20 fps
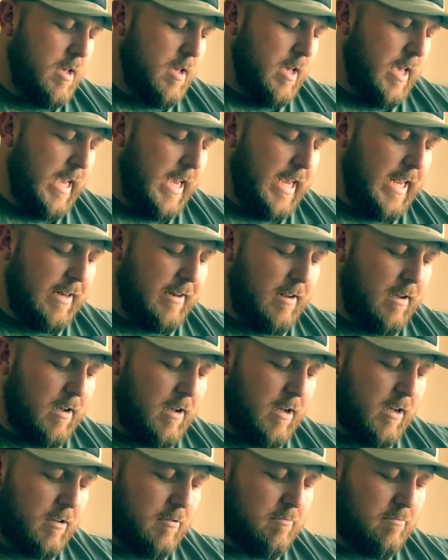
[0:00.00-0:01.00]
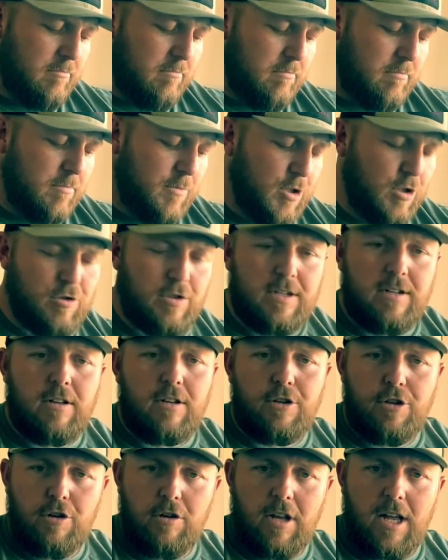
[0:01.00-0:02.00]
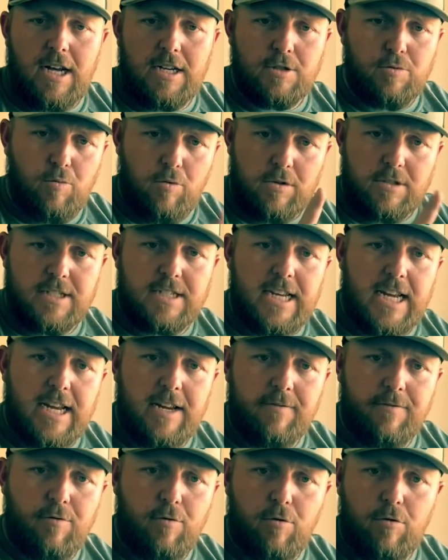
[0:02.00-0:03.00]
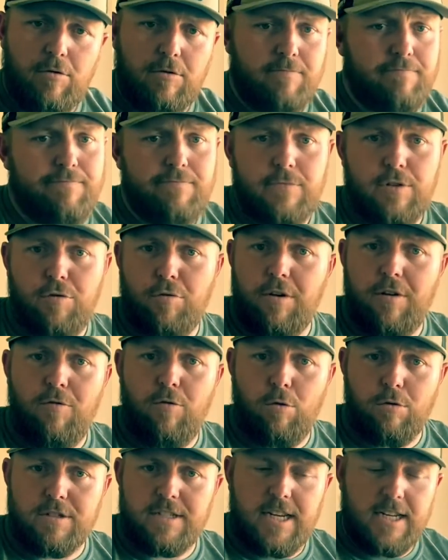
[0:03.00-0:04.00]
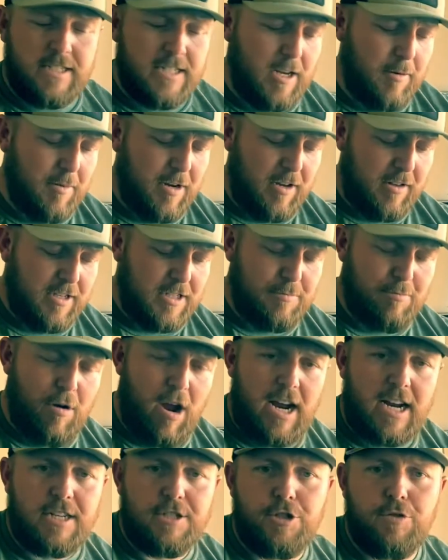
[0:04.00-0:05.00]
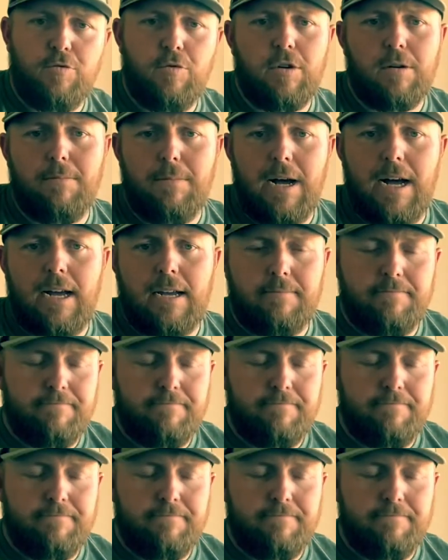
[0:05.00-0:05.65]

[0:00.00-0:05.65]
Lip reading: and utilize one stand for 3 or 4 sets, how many of these brackets you want to buy.